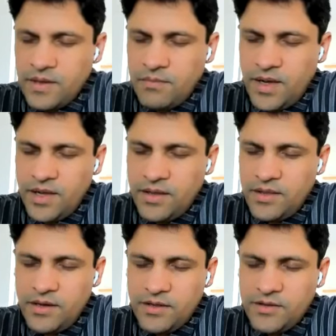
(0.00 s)
A
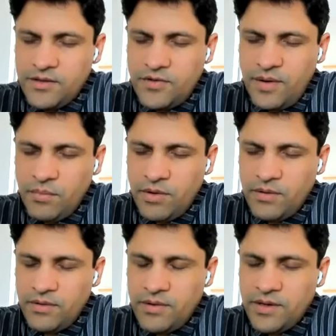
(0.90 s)
mind that doesn't
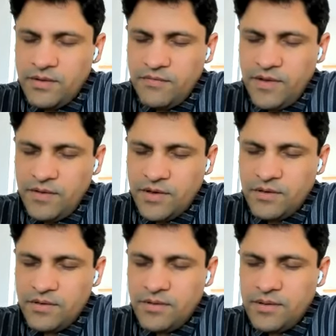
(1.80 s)
tremble, doesn't
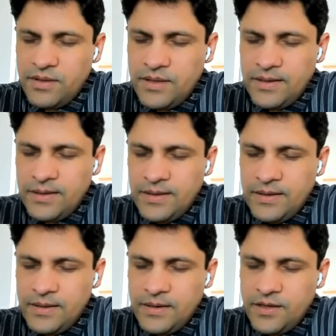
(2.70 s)
waver,
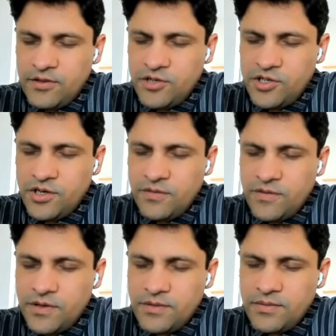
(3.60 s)
doesn't
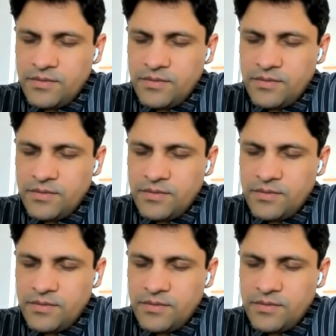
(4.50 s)
shiver.